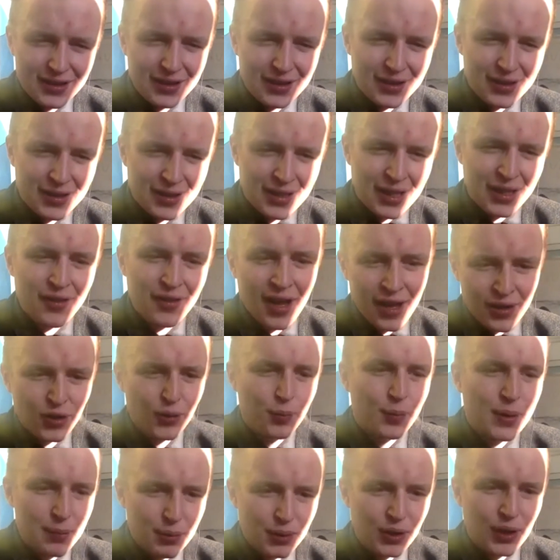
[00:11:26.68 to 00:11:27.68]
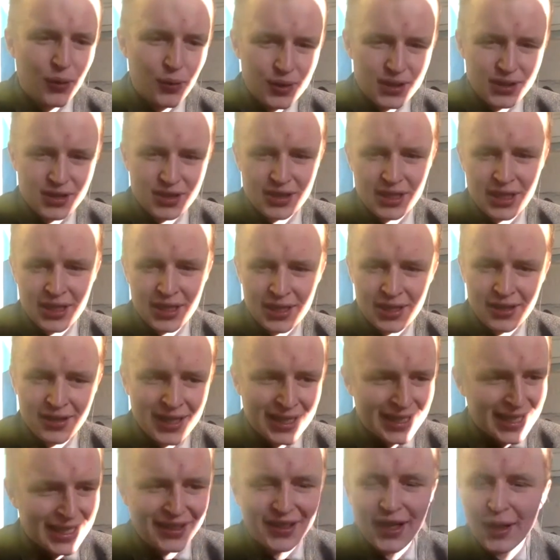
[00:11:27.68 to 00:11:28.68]
Kind of, I know people always say like,
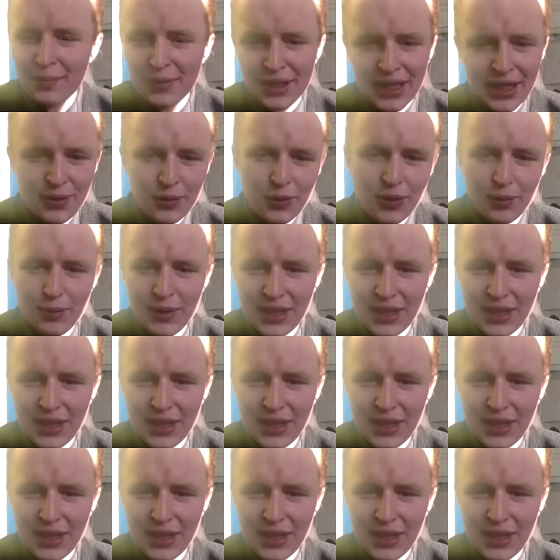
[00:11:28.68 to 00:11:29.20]
and come dine with me.